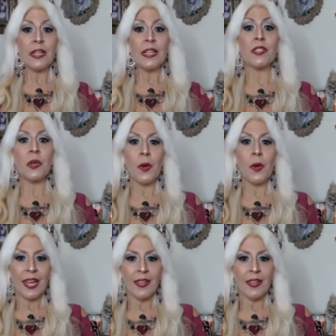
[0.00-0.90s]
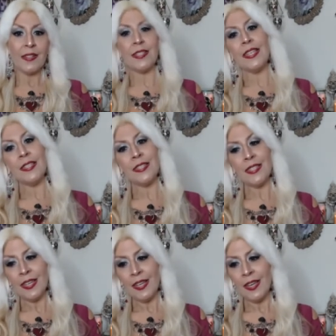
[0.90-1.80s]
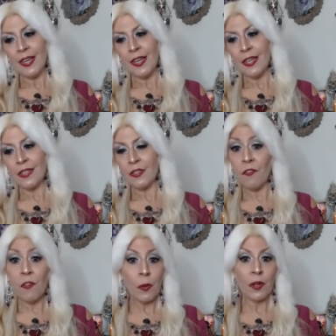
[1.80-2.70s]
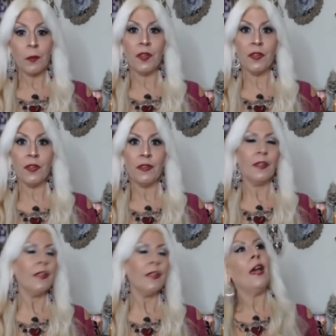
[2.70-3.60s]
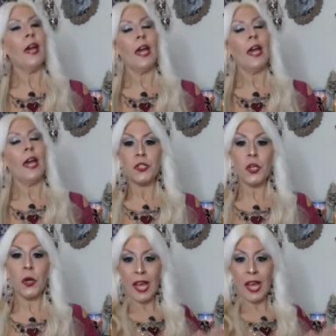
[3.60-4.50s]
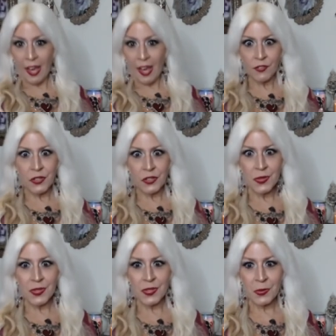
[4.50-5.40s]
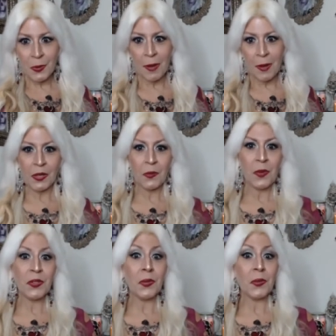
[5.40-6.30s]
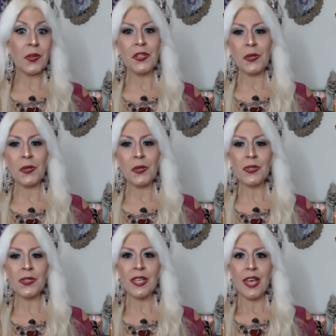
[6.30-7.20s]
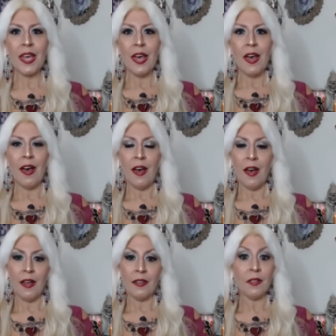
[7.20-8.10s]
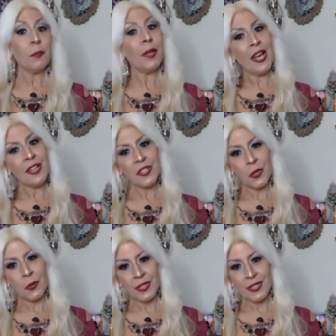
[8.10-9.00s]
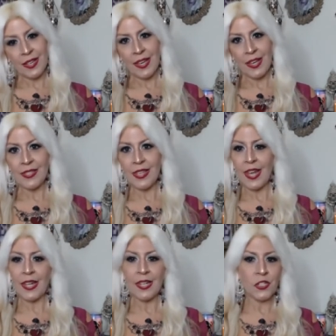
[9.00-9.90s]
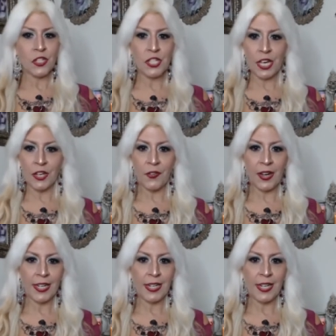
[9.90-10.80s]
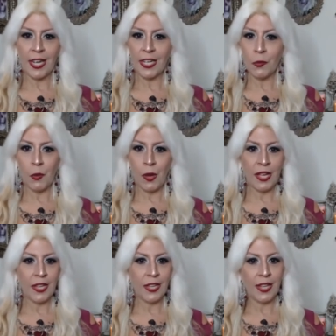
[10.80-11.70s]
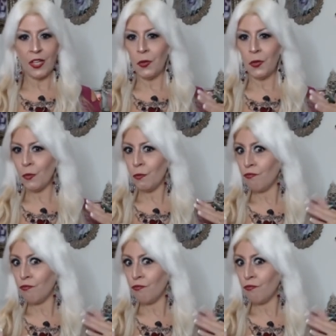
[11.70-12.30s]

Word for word: It's quick, it's easy, it's affordable, and you don't have to use a ceramic one. You can use uh, the plastic ones, like I said, and decorate it any way that you